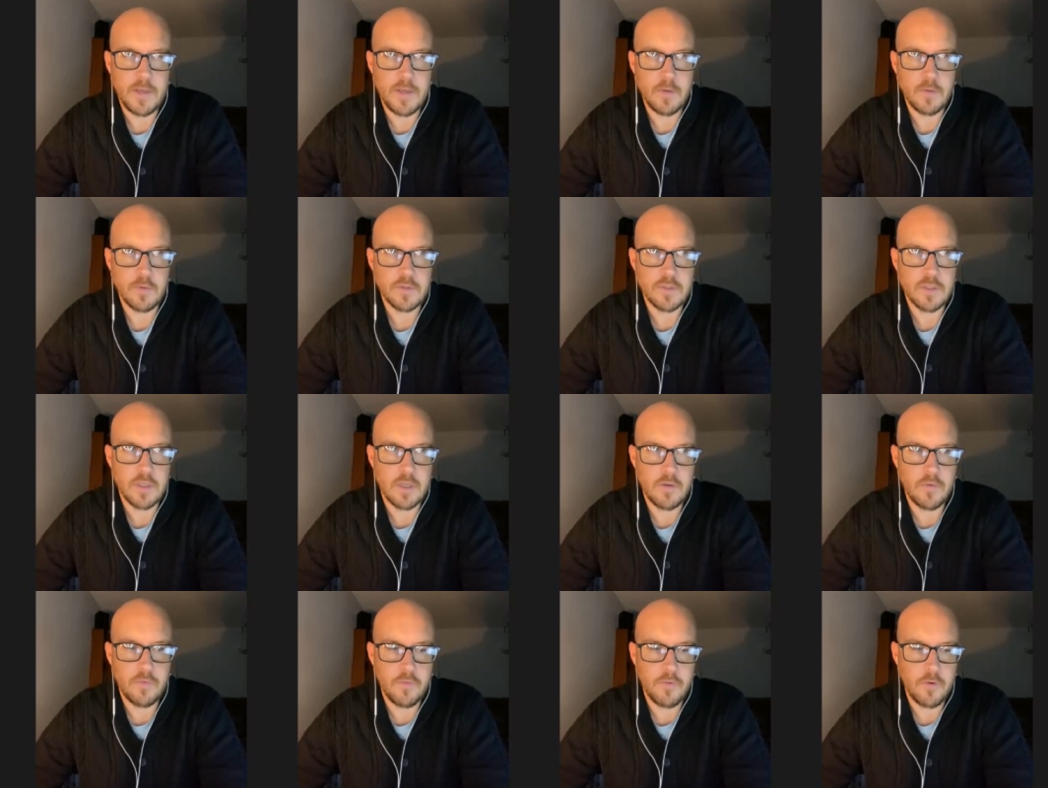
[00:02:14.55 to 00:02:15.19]
and
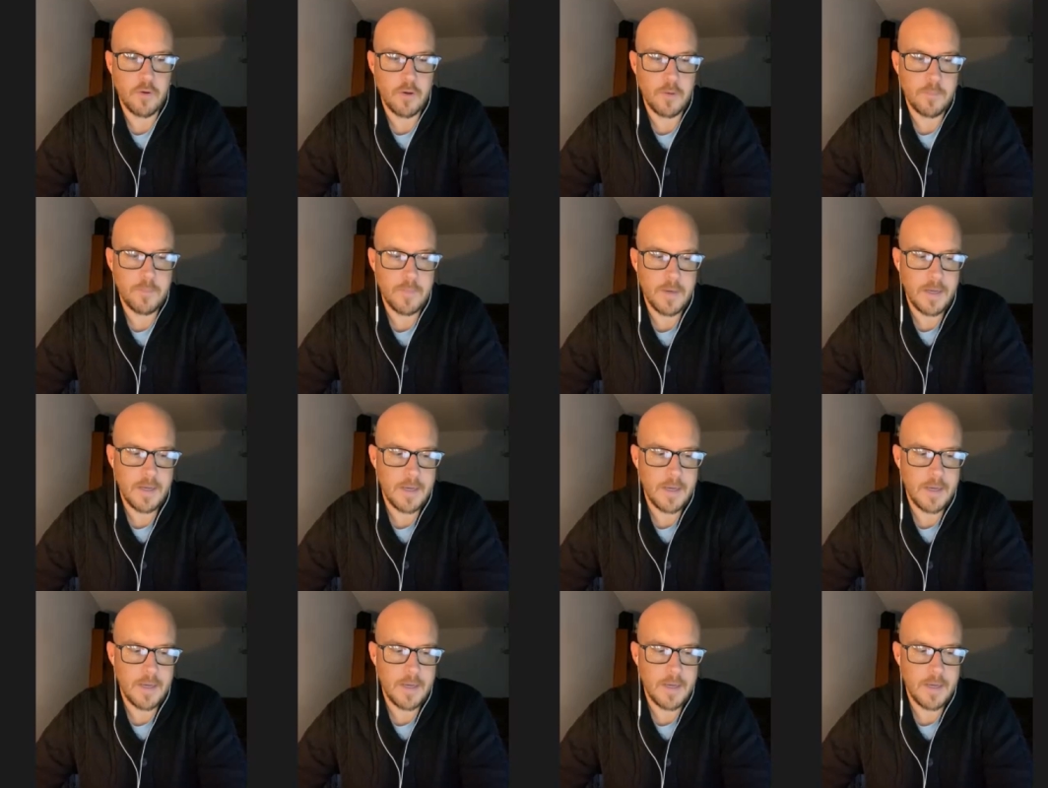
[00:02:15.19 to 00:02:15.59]
also from